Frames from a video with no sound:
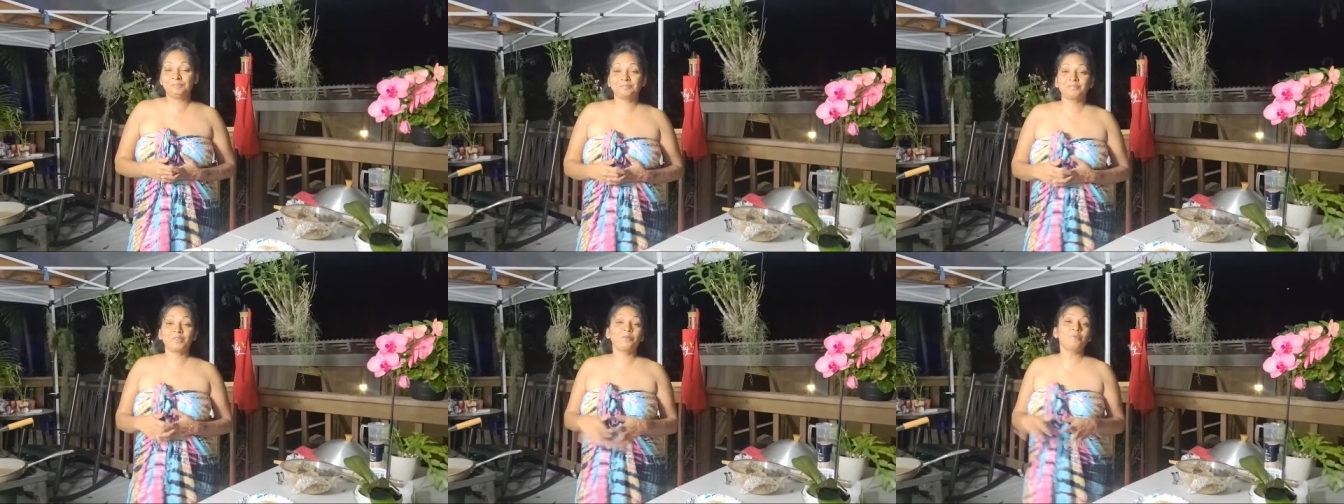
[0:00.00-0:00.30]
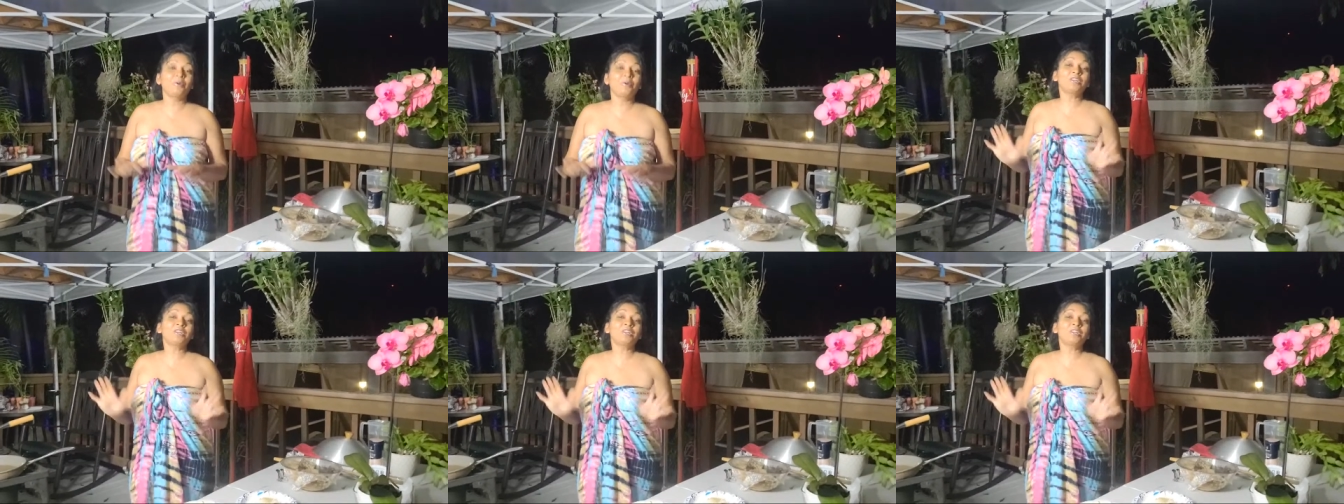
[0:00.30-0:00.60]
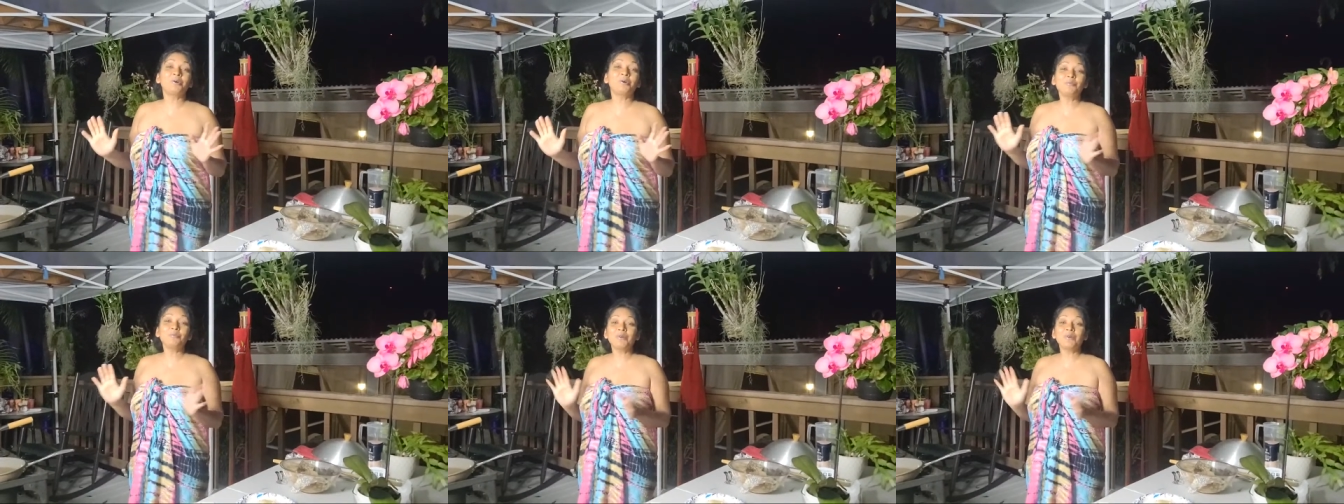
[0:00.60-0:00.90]

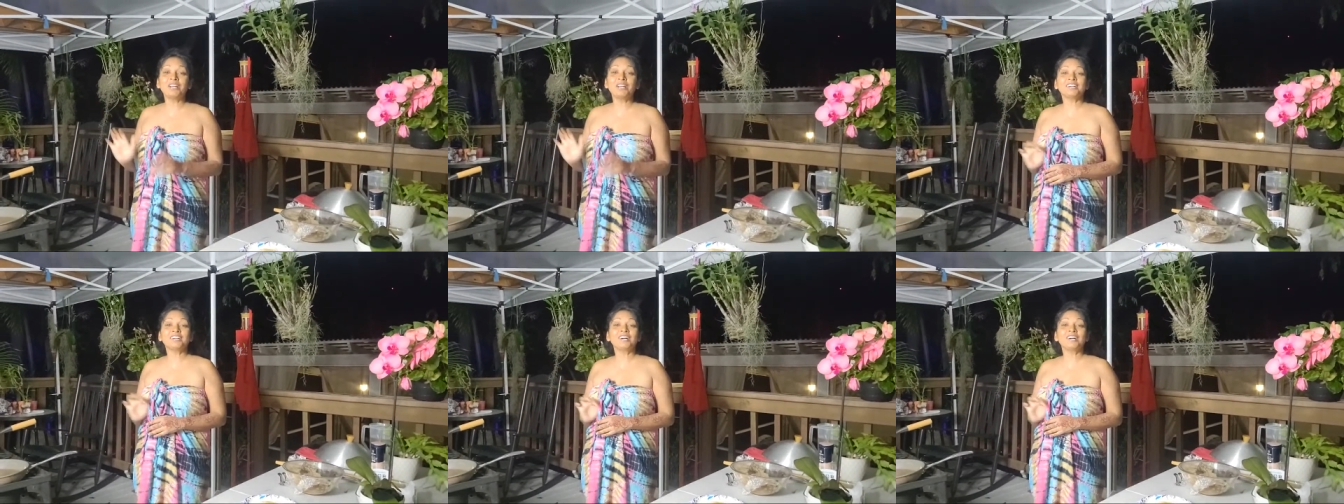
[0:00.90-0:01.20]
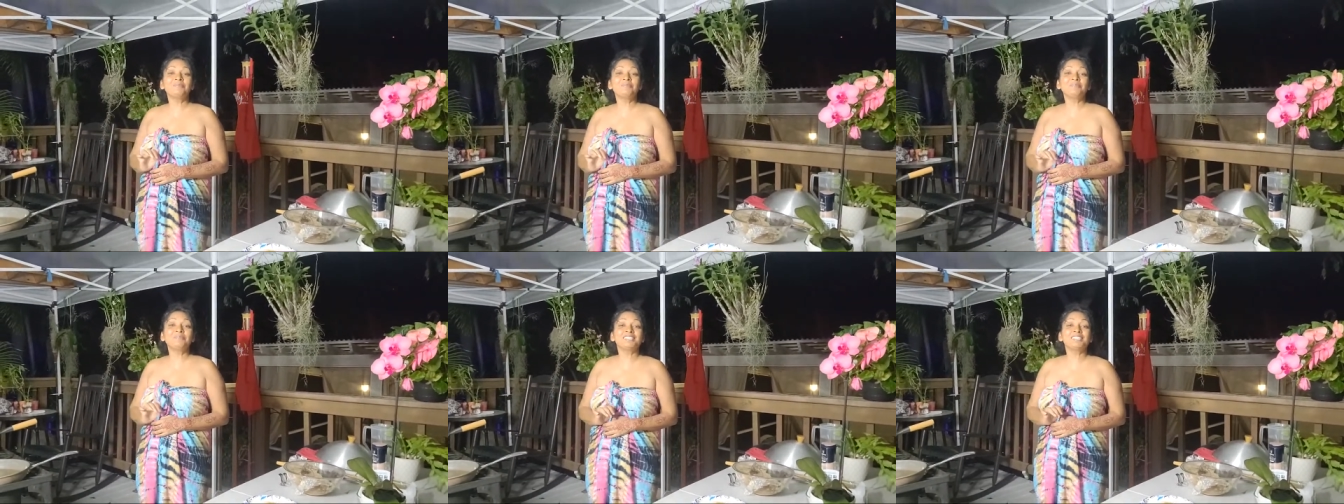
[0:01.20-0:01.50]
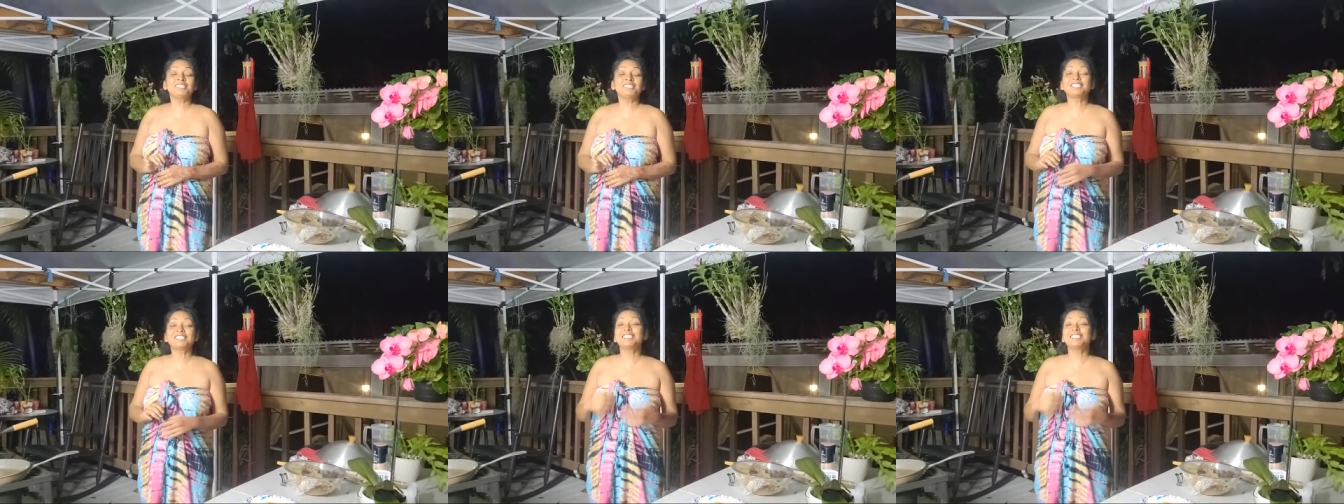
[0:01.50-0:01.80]
Welcome, welcome. This
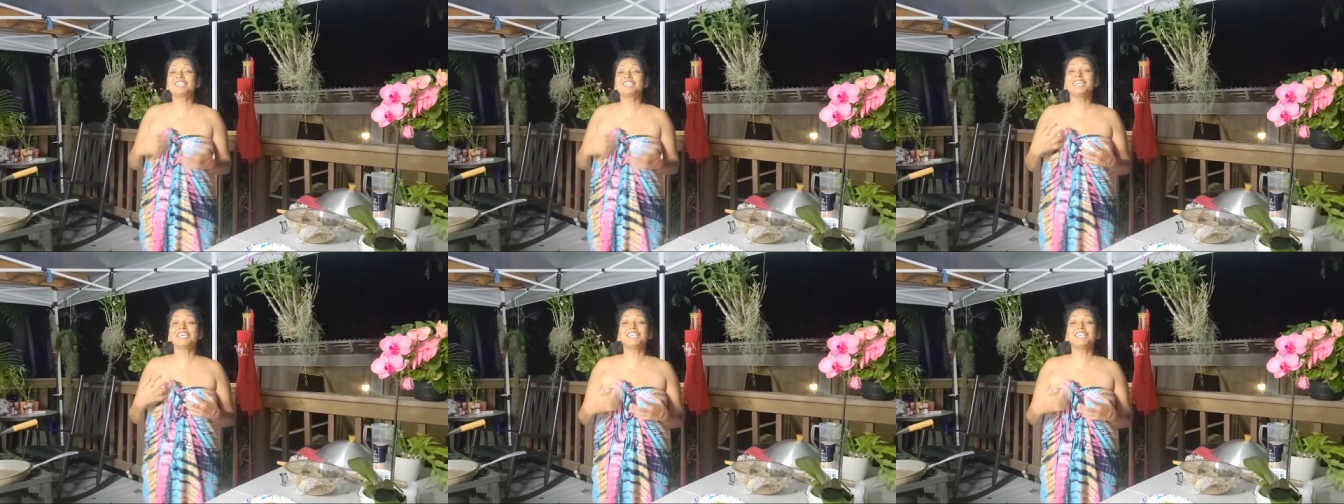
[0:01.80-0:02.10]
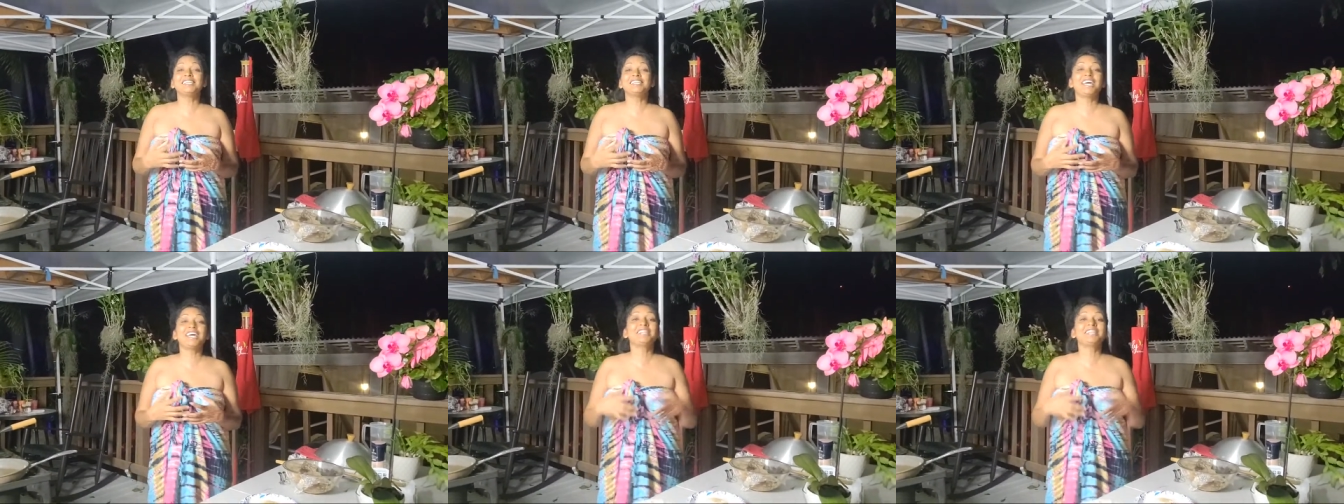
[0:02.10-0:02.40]
is late night.